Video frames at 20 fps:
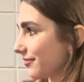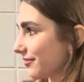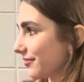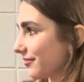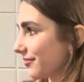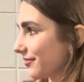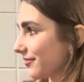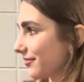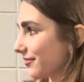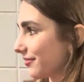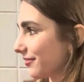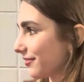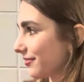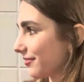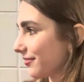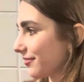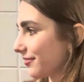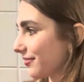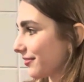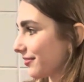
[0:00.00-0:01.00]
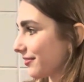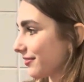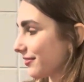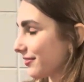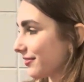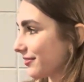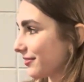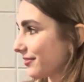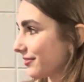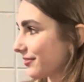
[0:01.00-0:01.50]

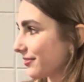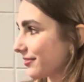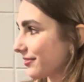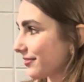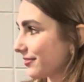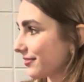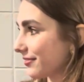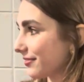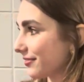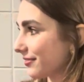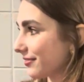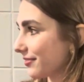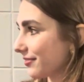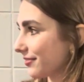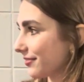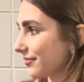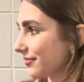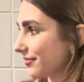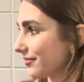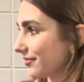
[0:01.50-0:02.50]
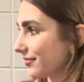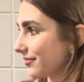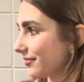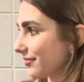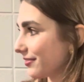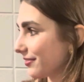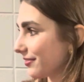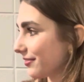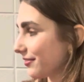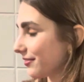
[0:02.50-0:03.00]

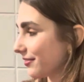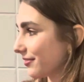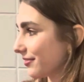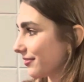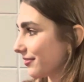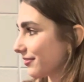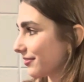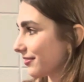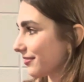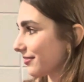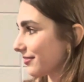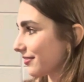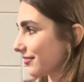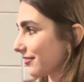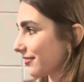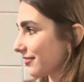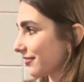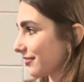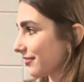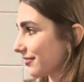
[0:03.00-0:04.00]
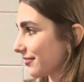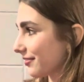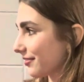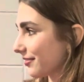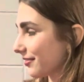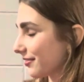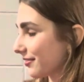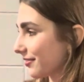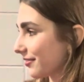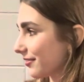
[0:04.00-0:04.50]

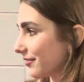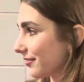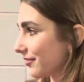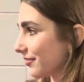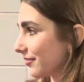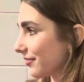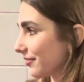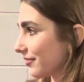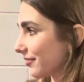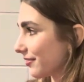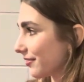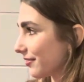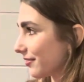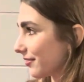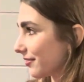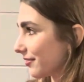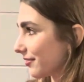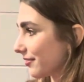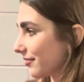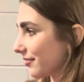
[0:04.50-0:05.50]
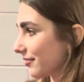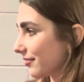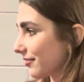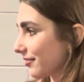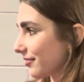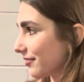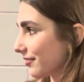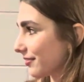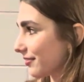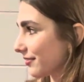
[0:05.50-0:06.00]

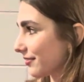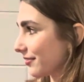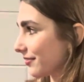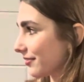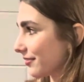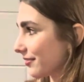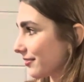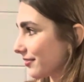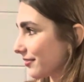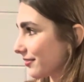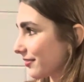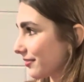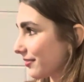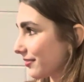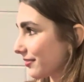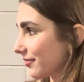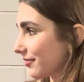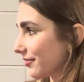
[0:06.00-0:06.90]
(not speaking)